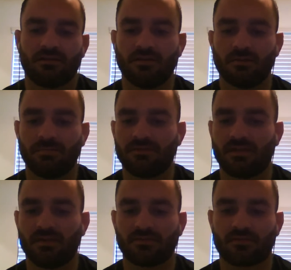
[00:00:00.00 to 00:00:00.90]
You know, Ben
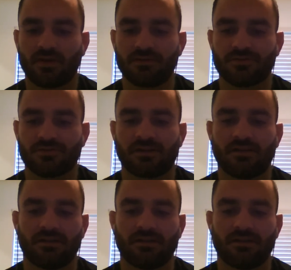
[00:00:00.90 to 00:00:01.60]
10 has great striking,